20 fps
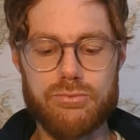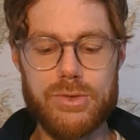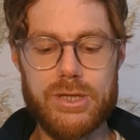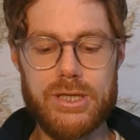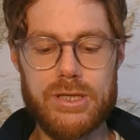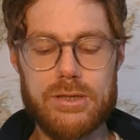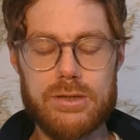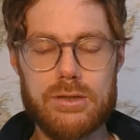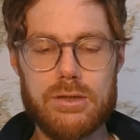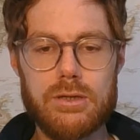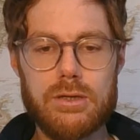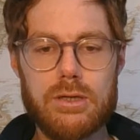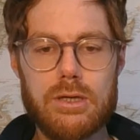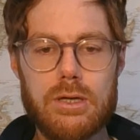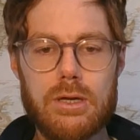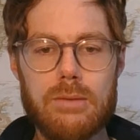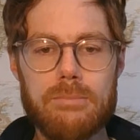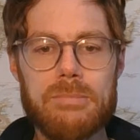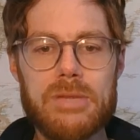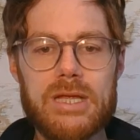reader
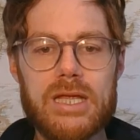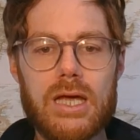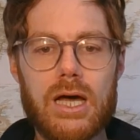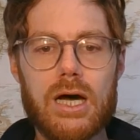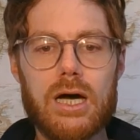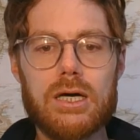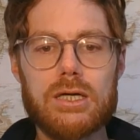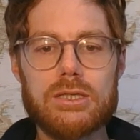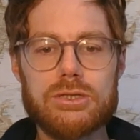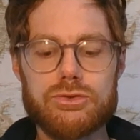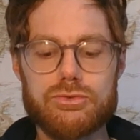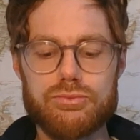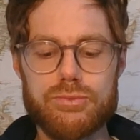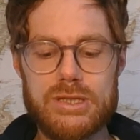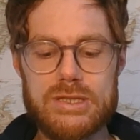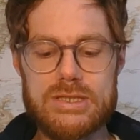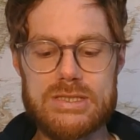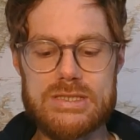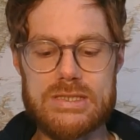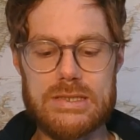beyond
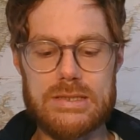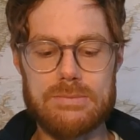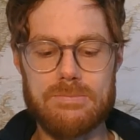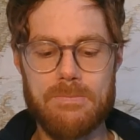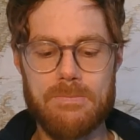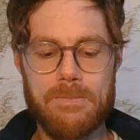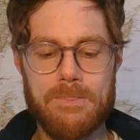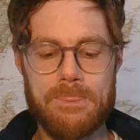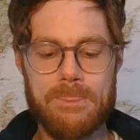reason